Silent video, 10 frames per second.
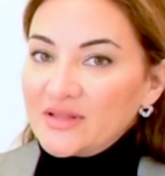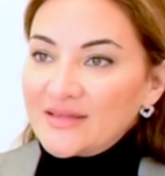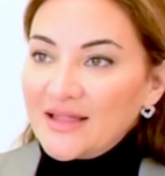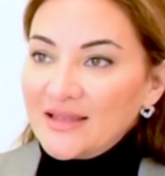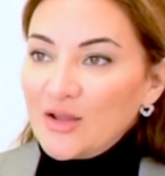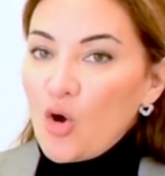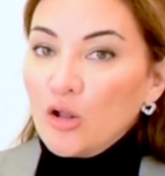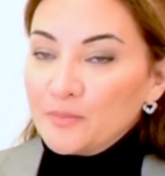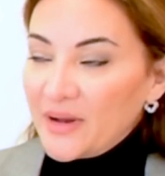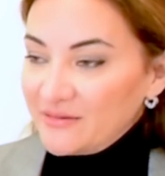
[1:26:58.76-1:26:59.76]
to tell
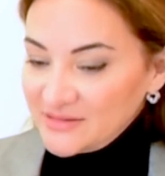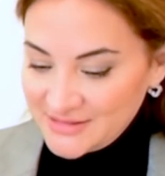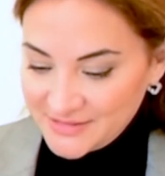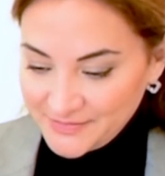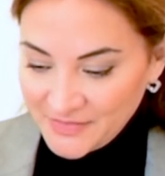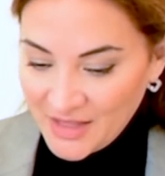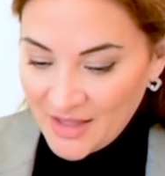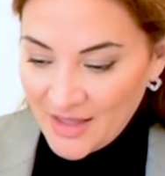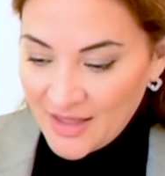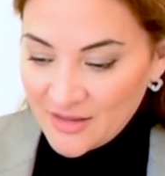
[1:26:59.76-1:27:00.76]
all parents.
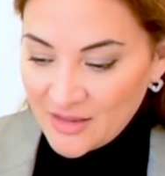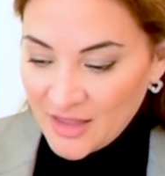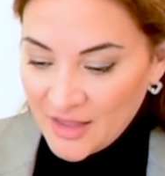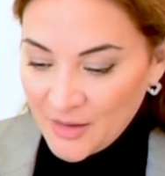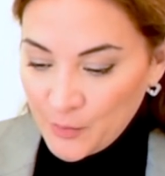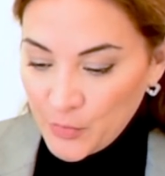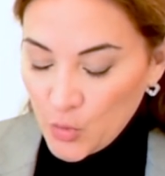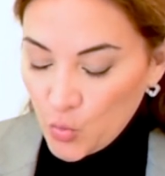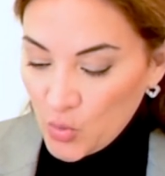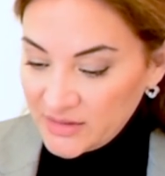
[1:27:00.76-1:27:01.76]
Um,
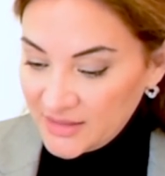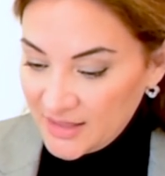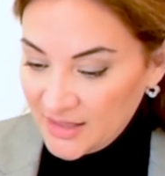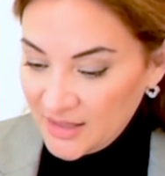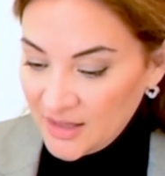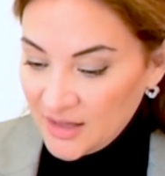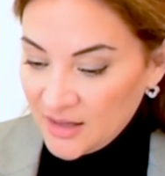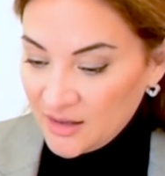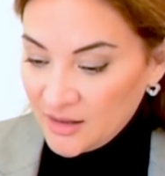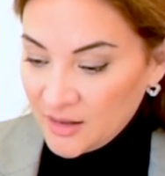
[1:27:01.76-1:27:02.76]
one day,
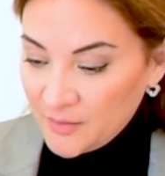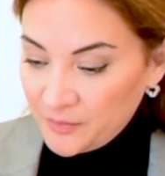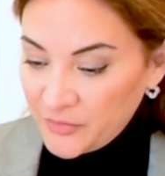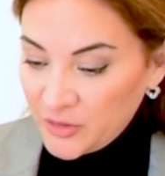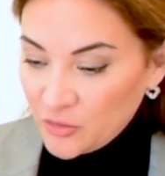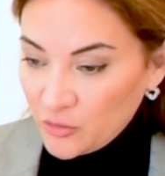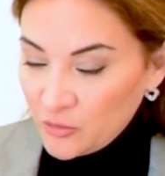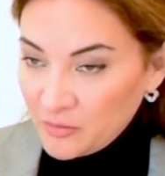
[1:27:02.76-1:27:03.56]
um, you know,